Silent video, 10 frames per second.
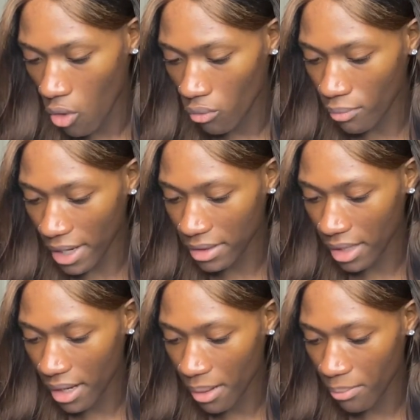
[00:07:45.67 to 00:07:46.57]
right
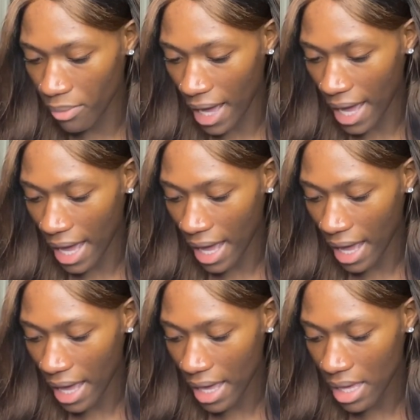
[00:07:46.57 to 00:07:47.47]
there
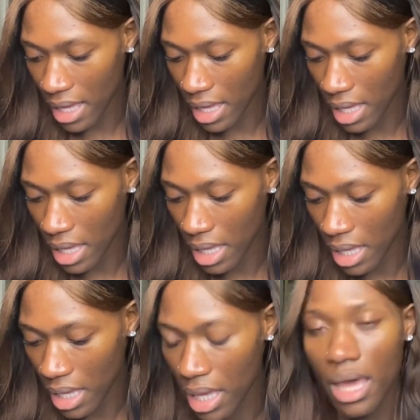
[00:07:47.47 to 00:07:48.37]
by
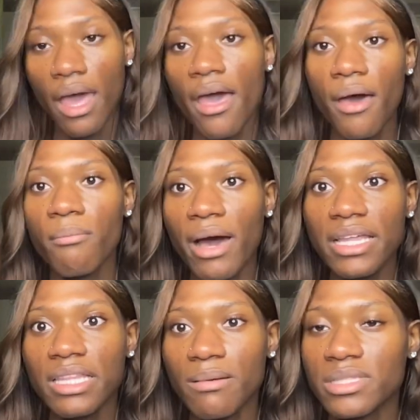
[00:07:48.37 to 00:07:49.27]
by
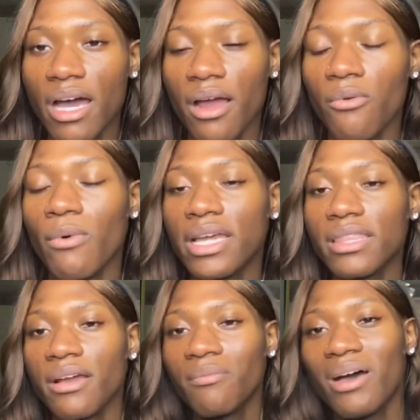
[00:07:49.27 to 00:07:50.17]
the I'm sorry, right
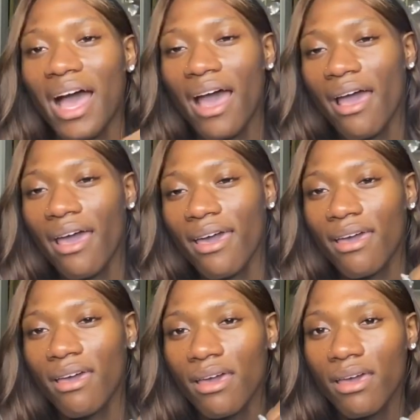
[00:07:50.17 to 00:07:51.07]
there
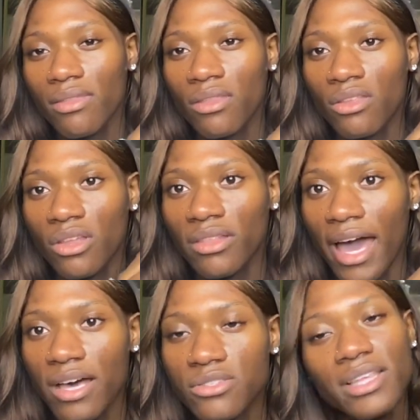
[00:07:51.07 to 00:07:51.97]
by the the, the
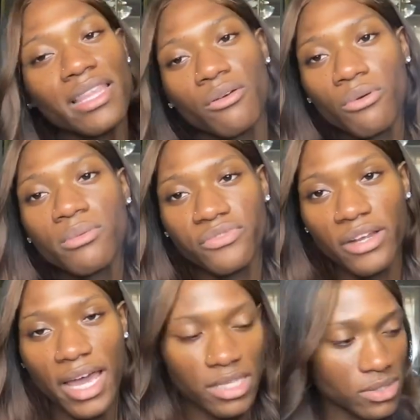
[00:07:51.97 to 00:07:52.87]
house. It's like the room in
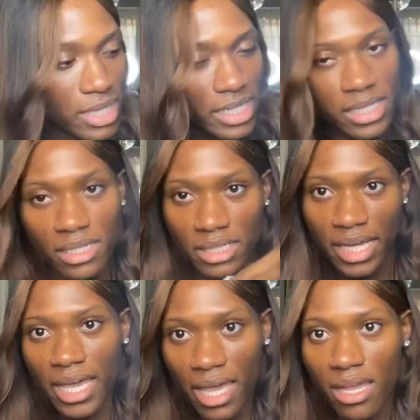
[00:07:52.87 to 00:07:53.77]
front of the house. It's like
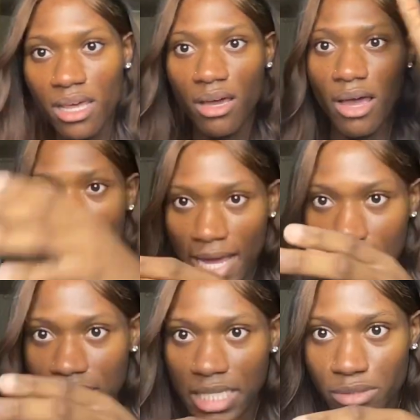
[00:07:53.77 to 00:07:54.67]
Dan
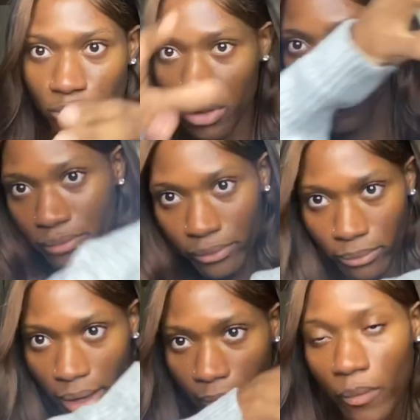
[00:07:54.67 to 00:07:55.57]
his his his room,
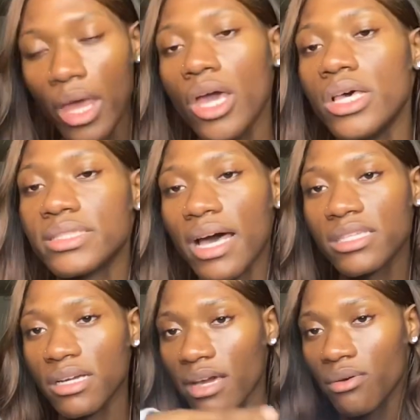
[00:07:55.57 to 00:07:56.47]
right? So I
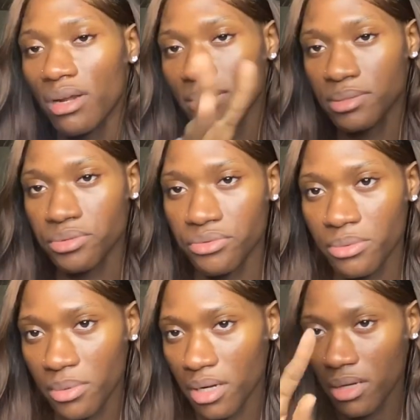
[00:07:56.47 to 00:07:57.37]
turn that corner in his
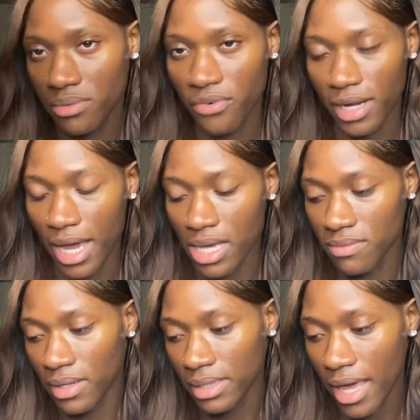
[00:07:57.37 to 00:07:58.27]
room, girl, it's front of the house.
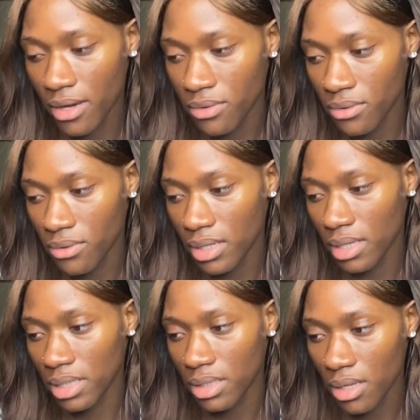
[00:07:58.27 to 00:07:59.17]
I'm like, that cool. He
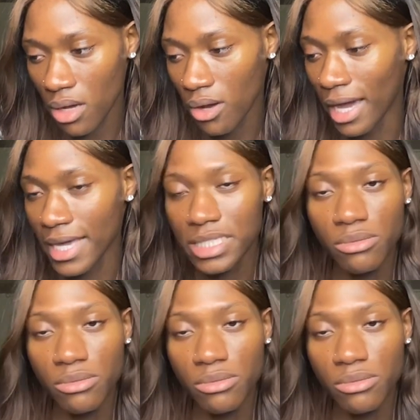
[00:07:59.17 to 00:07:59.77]
locked the door. I guess he